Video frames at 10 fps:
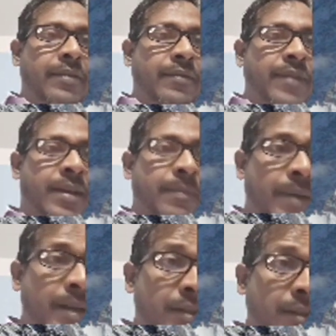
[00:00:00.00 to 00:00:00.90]
1
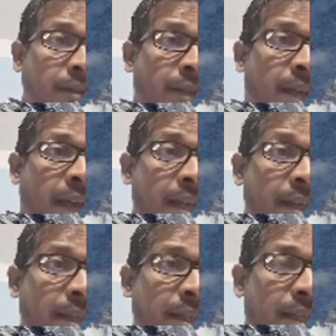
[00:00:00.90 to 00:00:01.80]
person dies